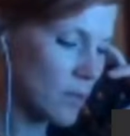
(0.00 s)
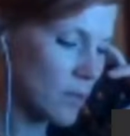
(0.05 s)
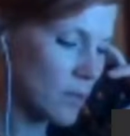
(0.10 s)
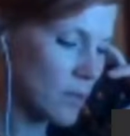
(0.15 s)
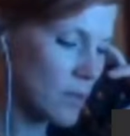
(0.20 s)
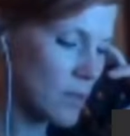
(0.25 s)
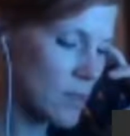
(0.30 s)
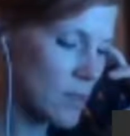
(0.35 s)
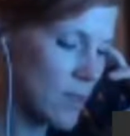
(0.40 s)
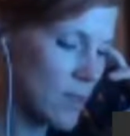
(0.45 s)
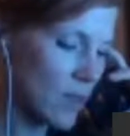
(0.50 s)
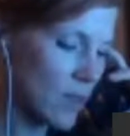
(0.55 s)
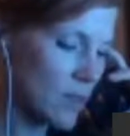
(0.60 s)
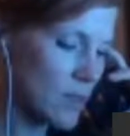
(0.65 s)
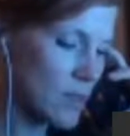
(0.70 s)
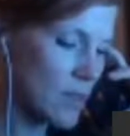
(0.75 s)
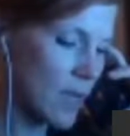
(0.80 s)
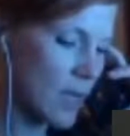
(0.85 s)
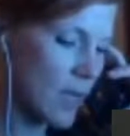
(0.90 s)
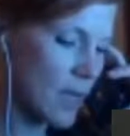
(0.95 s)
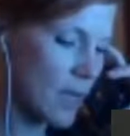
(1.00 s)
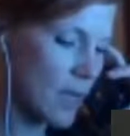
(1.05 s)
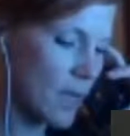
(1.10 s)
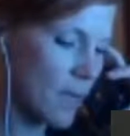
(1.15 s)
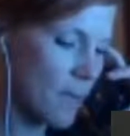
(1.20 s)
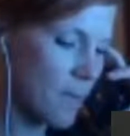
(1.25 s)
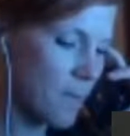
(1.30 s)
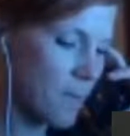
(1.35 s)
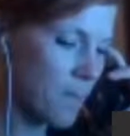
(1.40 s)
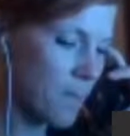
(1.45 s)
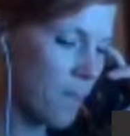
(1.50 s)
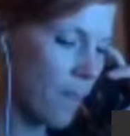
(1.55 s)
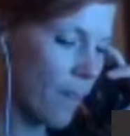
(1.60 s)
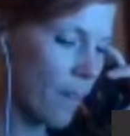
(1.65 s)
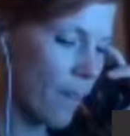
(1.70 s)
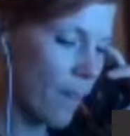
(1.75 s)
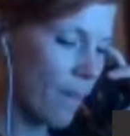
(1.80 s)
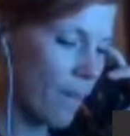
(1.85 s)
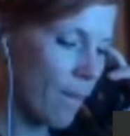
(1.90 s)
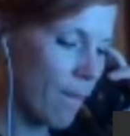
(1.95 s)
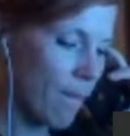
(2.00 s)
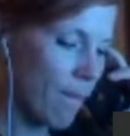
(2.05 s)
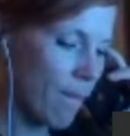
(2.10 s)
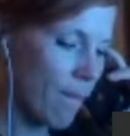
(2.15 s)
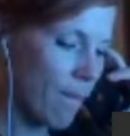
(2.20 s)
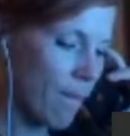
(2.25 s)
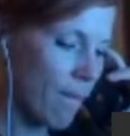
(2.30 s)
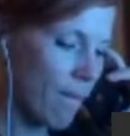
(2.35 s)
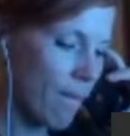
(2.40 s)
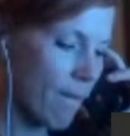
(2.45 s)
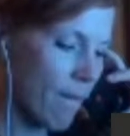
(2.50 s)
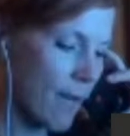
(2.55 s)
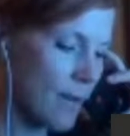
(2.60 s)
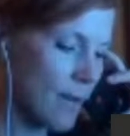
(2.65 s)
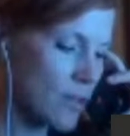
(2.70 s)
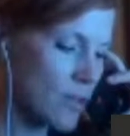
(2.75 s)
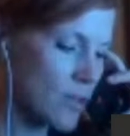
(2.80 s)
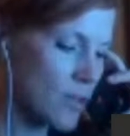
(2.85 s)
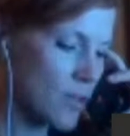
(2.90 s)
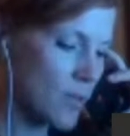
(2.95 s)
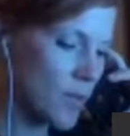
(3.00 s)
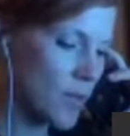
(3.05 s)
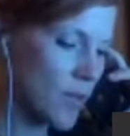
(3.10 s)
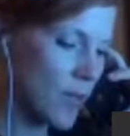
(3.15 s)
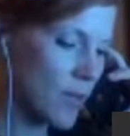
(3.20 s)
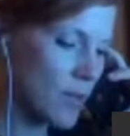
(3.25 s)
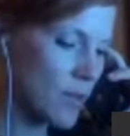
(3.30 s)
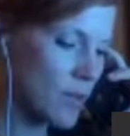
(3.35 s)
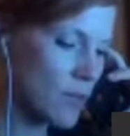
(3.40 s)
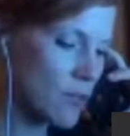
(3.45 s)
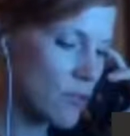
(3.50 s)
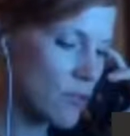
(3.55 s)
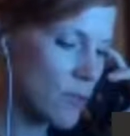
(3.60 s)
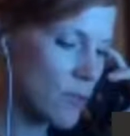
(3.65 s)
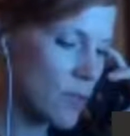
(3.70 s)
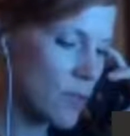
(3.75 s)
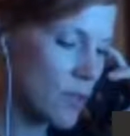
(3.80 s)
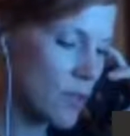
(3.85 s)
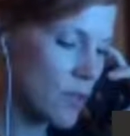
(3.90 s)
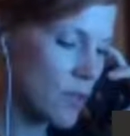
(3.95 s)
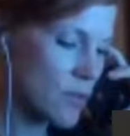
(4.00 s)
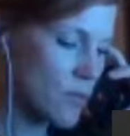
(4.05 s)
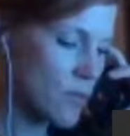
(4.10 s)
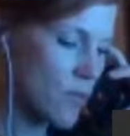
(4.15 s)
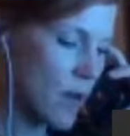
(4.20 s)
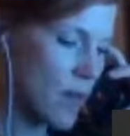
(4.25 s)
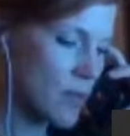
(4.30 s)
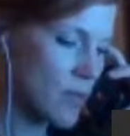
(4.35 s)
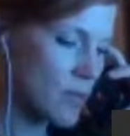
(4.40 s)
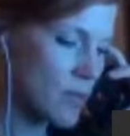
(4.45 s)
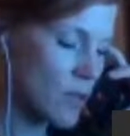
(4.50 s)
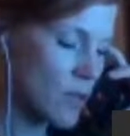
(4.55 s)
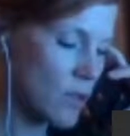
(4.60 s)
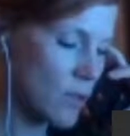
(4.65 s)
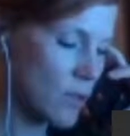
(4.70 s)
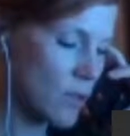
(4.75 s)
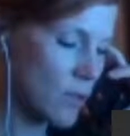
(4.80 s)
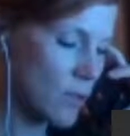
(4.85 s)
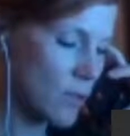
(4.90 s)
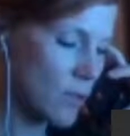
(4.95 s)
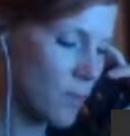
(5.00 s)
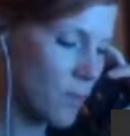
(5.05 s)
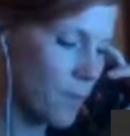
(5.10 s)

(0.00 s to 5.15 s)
sales data and determined that the distribution is right skewed.